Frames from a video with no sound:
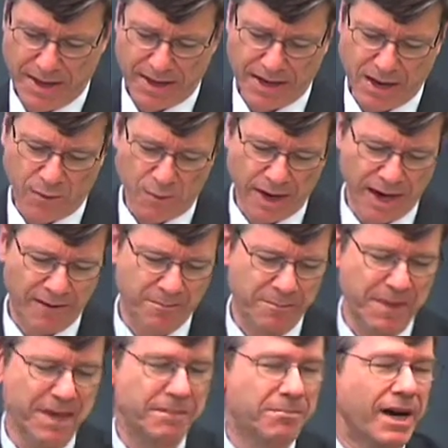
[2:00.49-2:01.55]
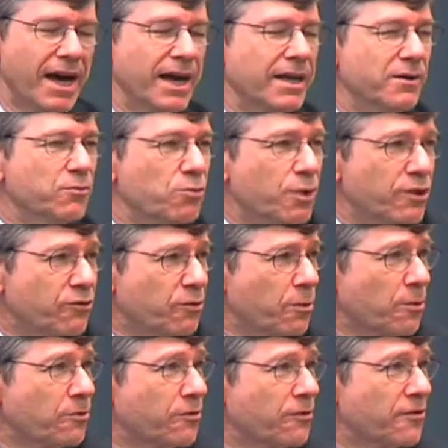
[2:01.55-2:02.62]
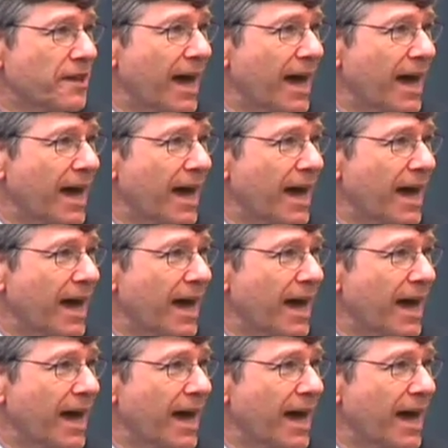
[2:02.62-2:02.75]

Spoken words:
Now, what I mean by resources